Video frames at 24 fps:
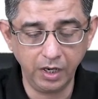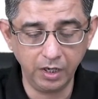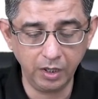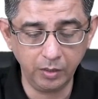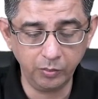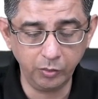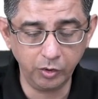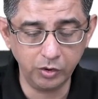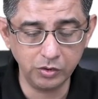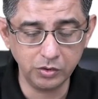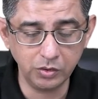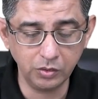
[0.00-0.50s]
And I'm
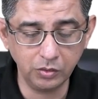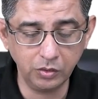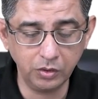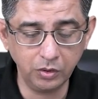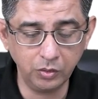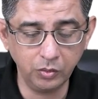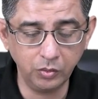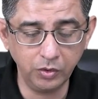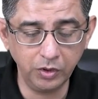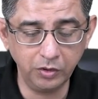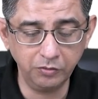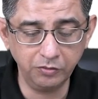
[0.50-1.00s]
also gonna
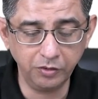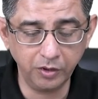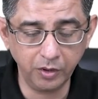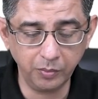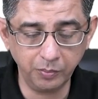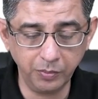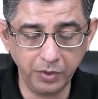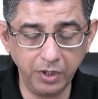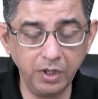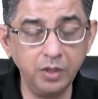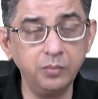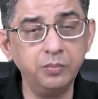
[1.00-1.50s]
go in for
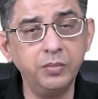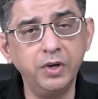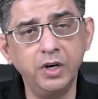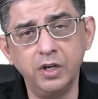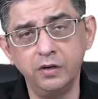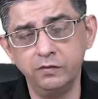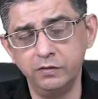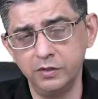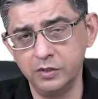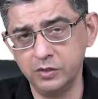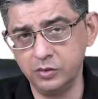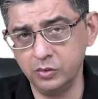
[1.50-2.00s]
BNP
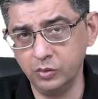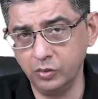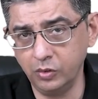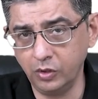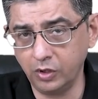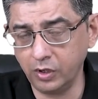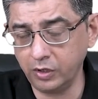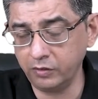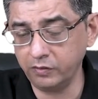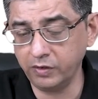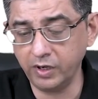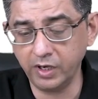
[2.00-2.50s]
levels, though a
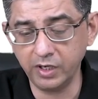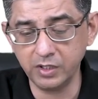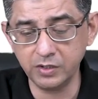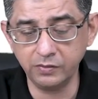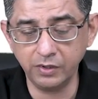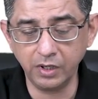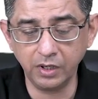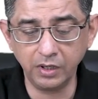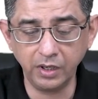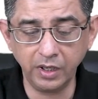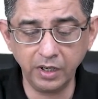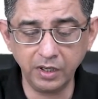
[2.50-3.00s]
lot of guys
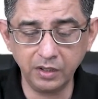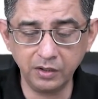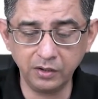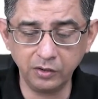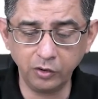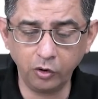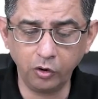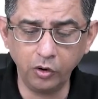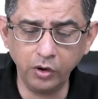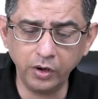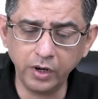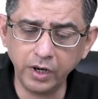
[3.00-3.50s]
were like,
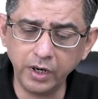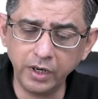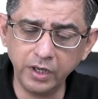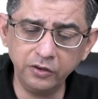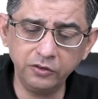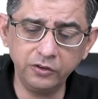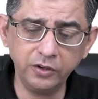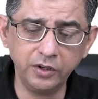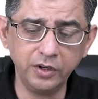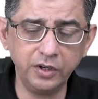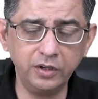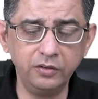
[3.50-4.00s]
already
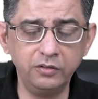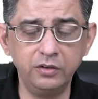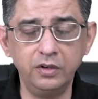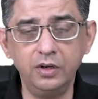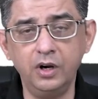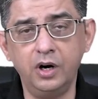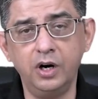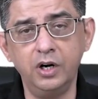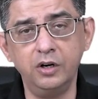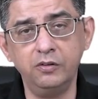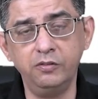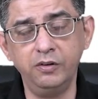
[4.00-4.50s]
sir is in
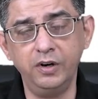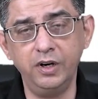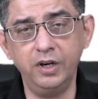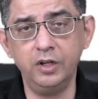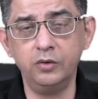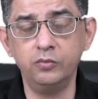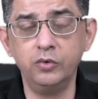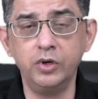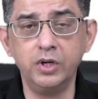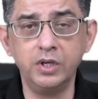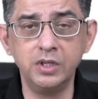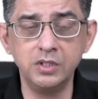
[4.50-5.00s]
heart failure,
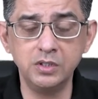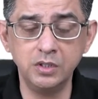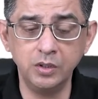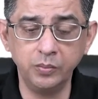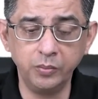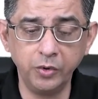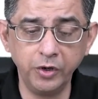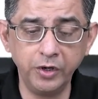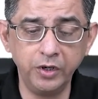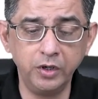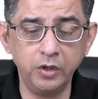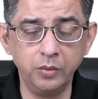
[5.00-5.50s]
what is the
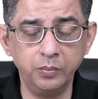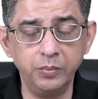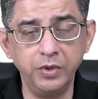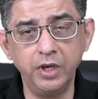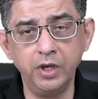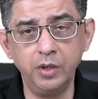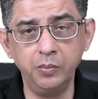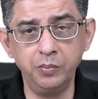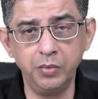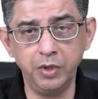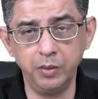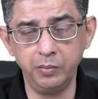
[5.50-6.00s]
point of
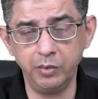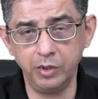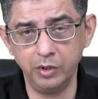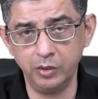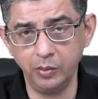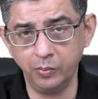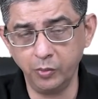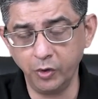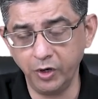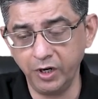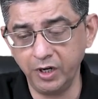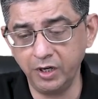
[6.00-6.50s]
BNP? But the
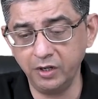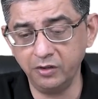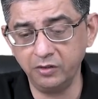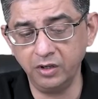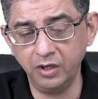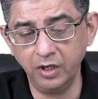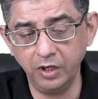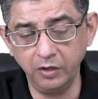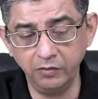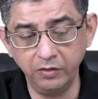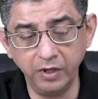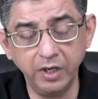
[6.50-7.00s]
point is, in
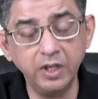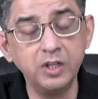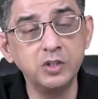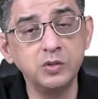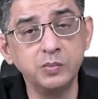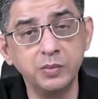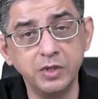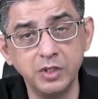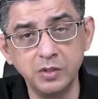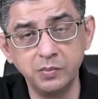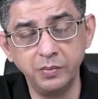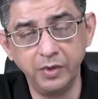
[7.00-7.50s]

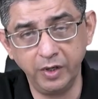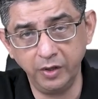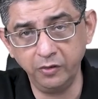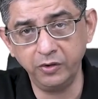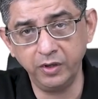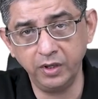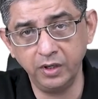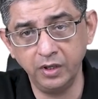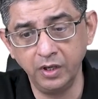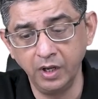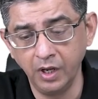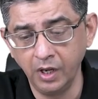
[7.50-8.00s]
evidence-based
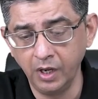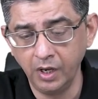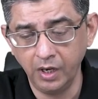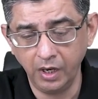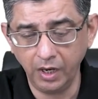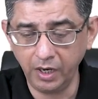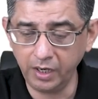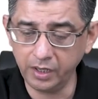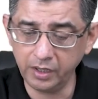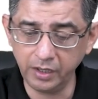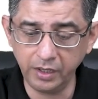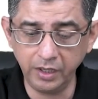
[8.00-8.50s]
medicine,
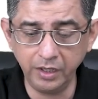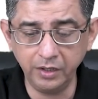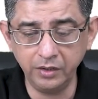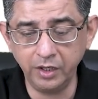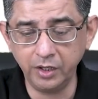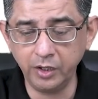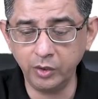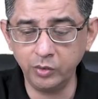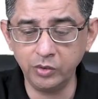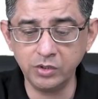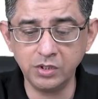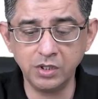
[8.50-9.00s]
agreed
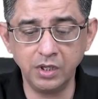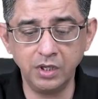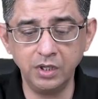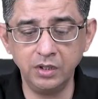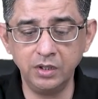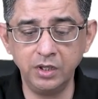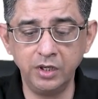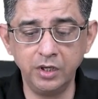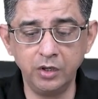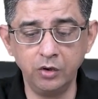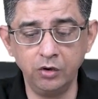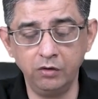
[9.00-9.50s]
that you are saying
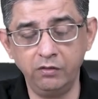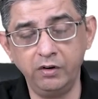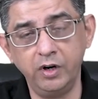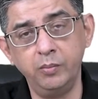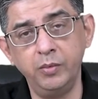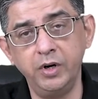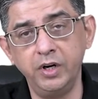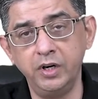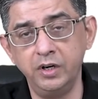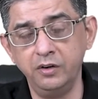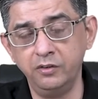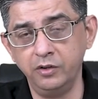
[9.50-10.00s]
that you have
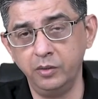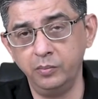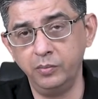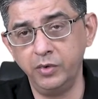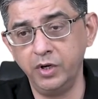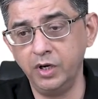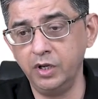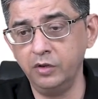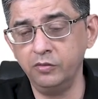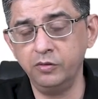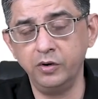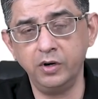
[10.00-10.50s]
admitted
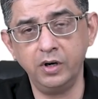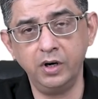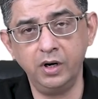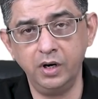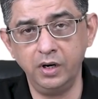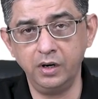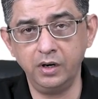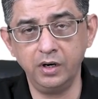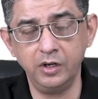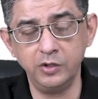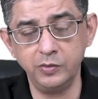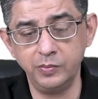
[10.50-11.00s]
somebody for a
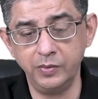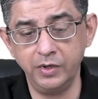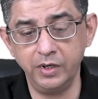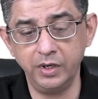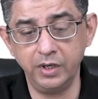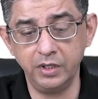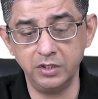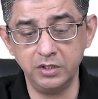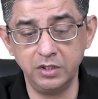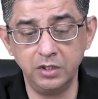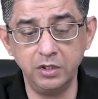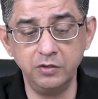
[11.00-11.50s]
heart
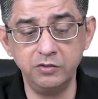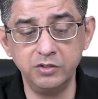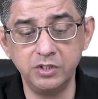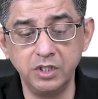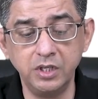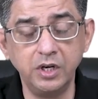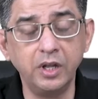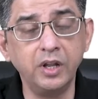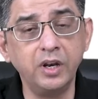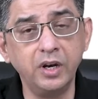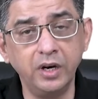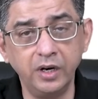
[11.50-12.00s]
transplantation is
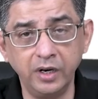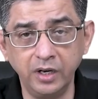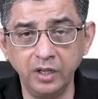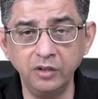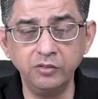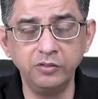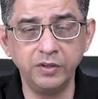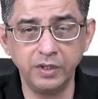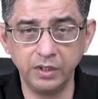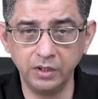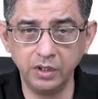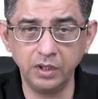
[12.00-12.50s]
deteriorating
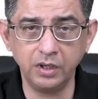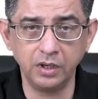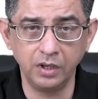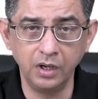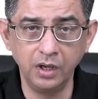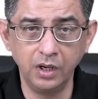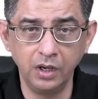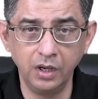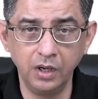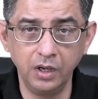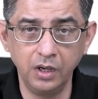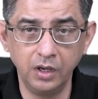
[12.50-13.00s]
further.
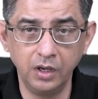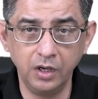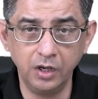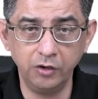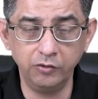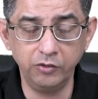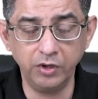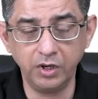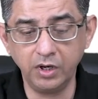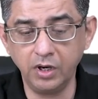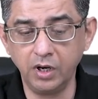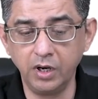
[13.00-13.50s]
If
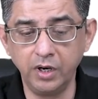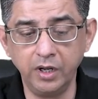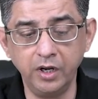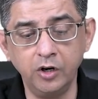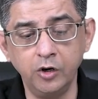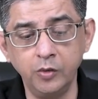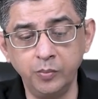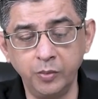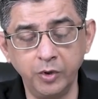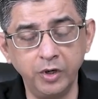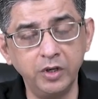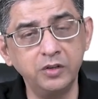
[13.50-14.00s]
the cardiac
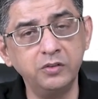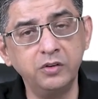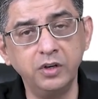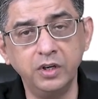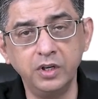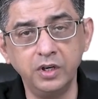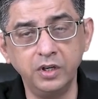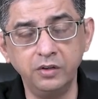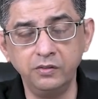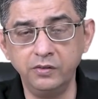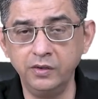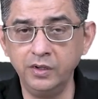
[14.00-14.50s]
output is
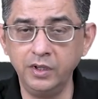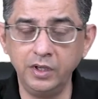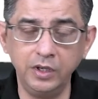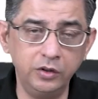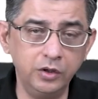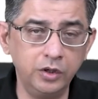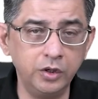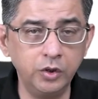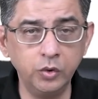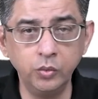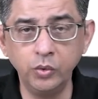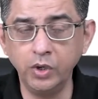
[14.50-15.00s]
decreasing,
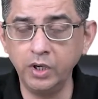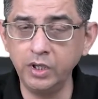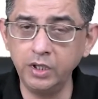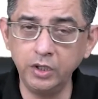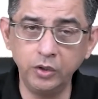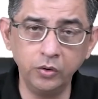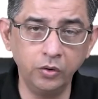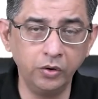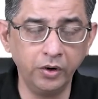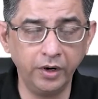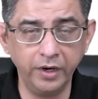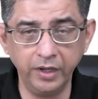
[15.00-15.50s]
either do a
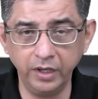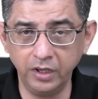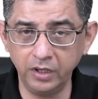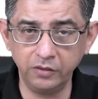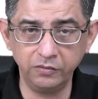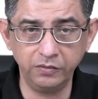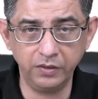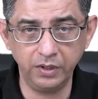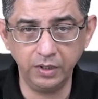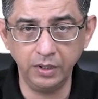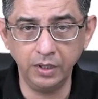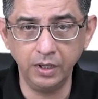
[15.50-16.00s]

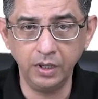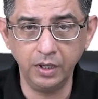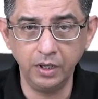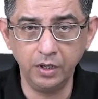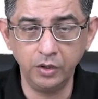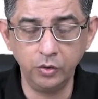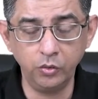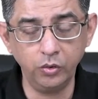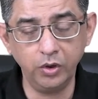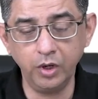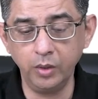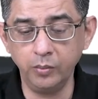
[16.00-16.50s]
echocardiography
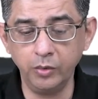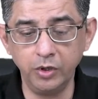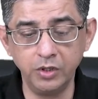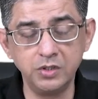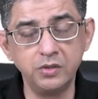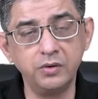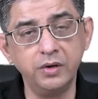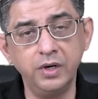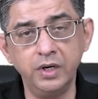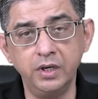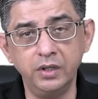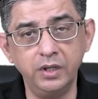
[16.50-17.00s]
to
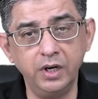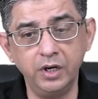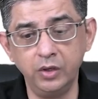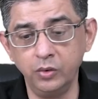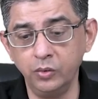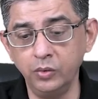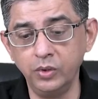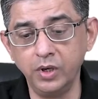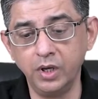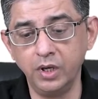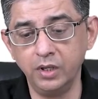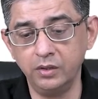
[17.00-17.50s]
demonstrate that
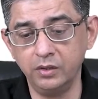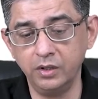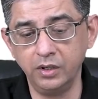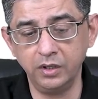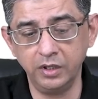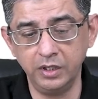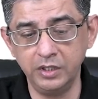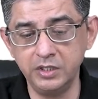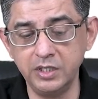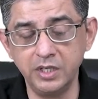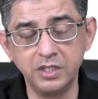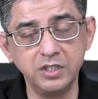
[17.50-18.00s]
okay, the
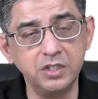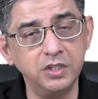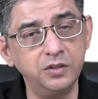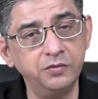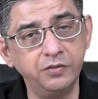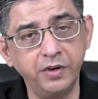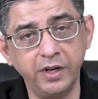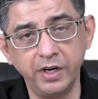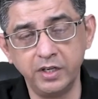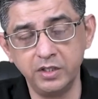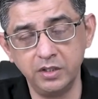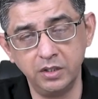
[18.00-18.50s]
ejection
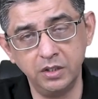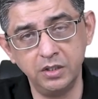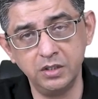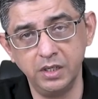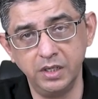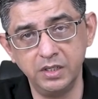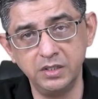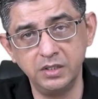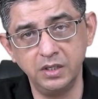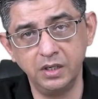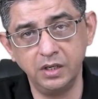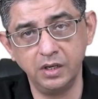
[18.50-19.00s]
fraction is
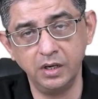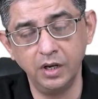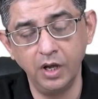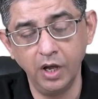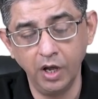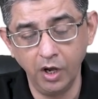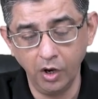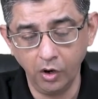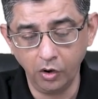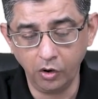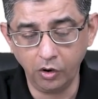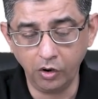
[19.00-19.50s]
lesser,
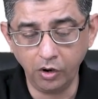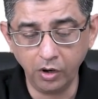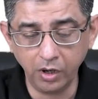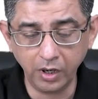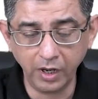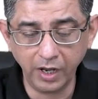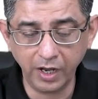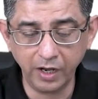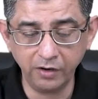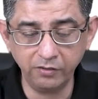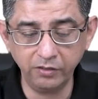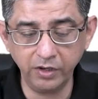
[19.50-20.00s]
or
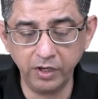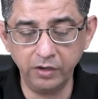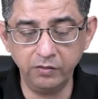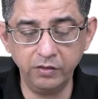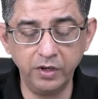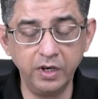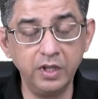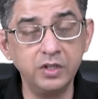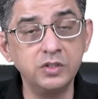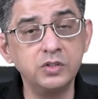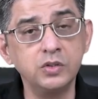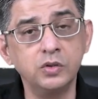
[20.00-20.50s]
have
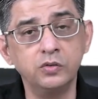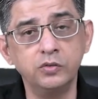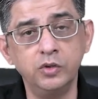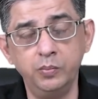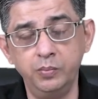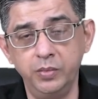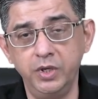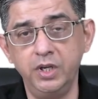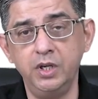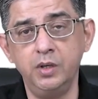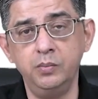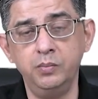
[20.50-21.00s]
evidence of the
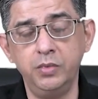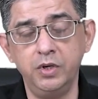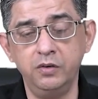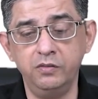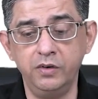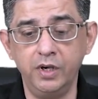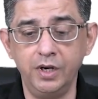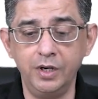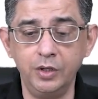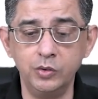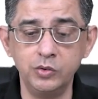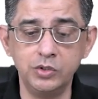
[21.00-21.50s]
BNP
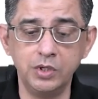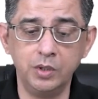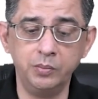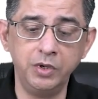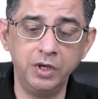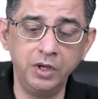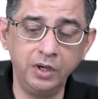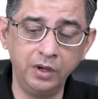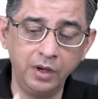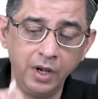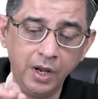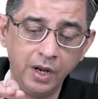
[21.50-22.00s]
values. I
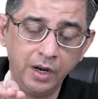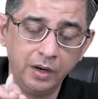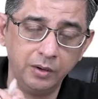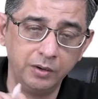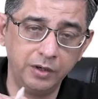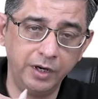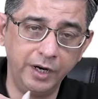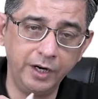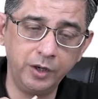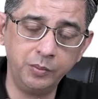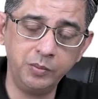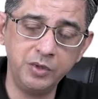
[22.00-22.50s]
mean,
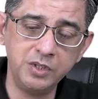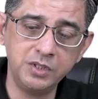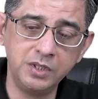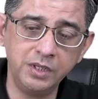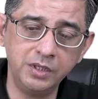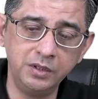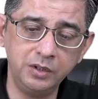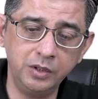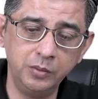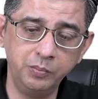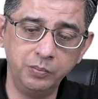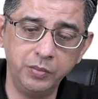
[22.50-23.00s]
let me say
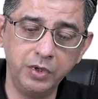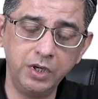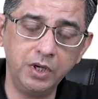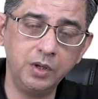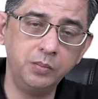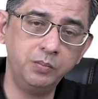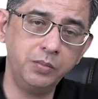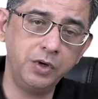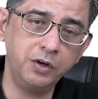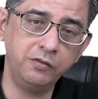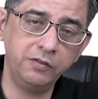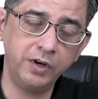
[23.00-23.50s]
the
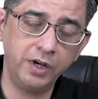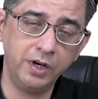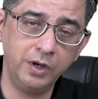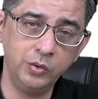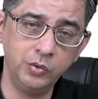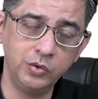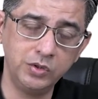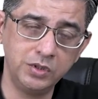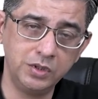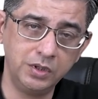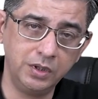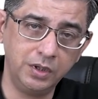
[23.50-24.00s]
BNP
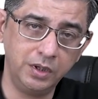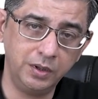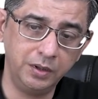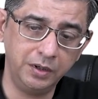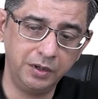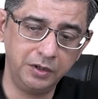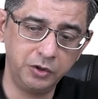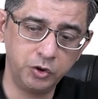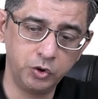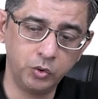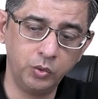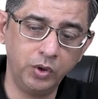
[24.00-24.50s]
values
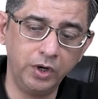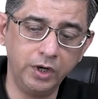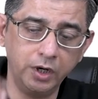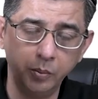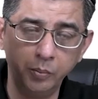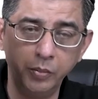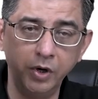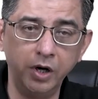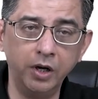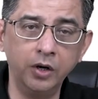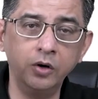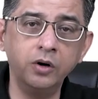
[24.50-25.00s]
show a
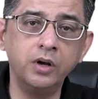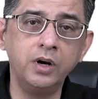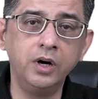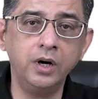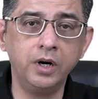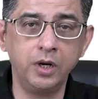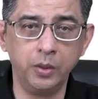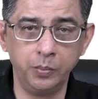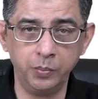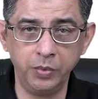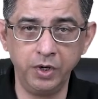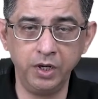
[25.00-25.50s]
doubling or a
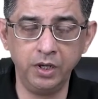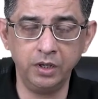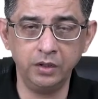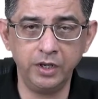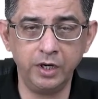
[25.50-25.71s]
tripling.